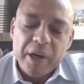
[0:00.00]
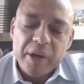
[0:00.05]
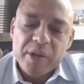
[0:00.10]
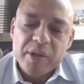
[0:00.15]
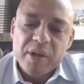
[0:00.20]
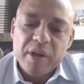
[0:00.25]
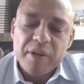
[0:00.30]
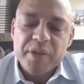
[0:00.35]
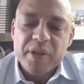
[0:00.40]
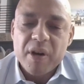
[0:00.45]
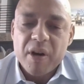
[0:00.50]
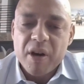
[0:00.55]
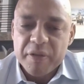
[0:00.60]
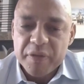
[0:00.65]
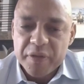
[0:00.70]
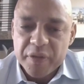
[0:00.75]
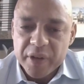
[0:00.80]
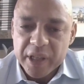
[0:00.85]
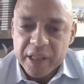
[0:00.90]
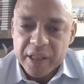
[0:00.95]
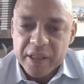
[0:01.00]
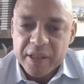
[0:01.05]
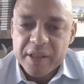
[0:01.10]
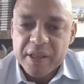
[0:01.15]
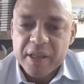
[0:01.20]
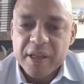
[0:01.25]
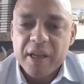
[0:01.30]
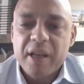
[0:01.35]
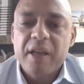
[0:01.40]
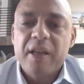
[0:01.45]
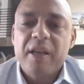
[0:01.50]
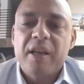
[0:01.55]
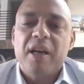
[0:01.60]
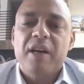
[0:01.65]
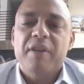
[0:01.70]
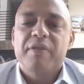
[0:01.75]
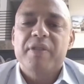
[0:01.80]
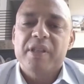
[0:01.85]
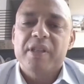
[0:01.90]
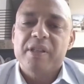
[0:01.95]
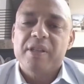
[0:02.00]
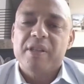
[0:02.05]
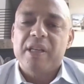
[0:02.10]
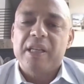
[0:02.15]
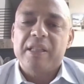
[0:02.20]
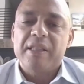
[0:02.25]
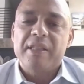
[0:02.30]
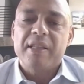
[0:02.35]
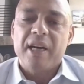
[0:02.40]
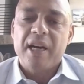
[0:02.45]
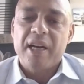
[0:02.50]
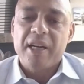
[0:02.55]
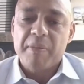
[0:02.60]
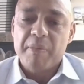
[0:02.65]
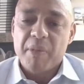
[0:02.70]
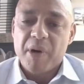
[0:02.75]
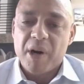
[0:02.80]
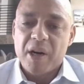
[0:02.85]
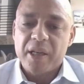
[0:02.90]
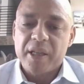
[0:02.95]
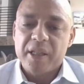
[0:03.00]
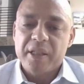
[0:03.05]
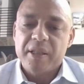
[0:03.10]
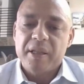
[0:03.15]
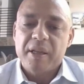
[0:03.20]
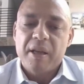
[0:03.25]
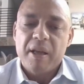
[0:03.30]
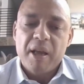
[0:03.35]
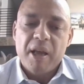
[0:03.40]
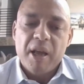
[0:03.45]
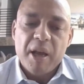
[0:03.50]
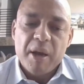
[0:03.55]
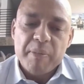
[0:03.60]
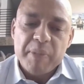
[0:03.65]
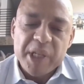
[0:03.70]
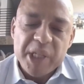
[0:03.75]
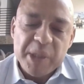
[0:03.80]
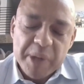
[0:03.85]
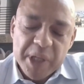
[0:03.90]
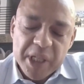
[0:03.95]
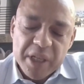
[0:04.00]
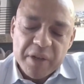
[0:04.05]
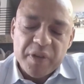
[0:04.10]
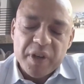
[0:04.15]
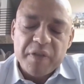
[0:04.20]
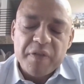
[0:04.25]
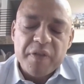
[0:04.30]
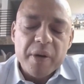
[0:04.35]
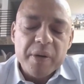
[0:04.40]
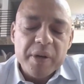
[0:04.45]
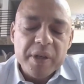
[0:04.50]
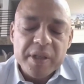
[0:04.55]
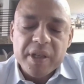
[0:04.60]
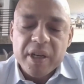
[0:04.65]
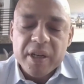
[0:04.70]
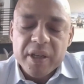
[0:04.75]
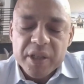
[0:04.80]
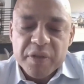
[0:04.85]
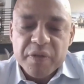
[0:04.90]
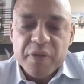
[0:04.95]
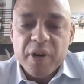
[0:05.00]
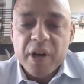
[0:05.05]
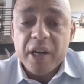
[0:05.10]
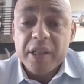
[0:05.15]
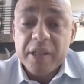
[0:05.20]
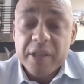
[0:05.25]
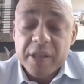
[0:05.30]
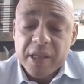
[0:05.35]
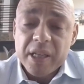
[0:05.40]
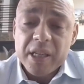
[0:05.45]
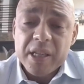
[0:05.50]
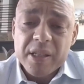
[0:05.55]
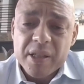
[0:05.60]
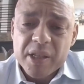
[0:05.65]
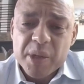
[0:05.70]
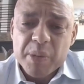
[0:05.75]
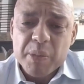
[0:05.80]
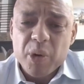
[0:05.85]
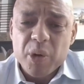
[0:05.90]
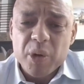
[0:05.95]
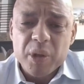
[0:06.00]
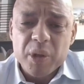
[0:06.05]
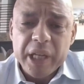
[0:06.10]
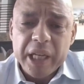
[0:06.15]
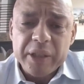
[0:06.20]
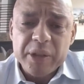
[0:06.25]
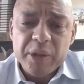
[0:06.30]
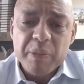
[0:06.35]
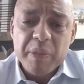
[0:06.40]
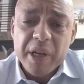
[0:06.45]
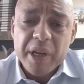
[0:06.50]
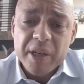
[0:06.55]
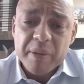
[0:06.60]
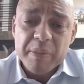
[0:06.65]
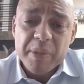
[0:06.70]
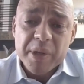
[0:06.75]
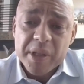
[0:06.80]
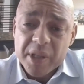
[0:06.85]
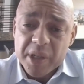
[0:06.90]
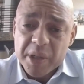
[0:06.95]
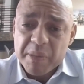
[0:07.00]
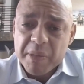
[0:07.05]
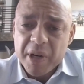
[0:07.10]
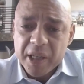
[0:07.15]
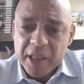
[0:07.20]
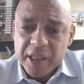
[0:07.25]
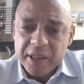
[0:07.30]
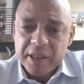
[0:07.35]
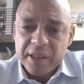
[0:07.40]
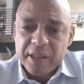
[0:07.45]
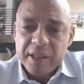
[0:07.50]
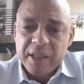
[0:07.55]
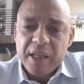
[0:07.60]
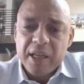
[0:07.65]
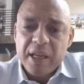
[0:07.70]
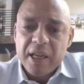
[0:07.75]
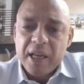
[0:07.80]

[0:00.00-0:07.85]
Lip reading: Microsoft's offerings covers the entire market. But specific focus areas for us is the small and to medium business market.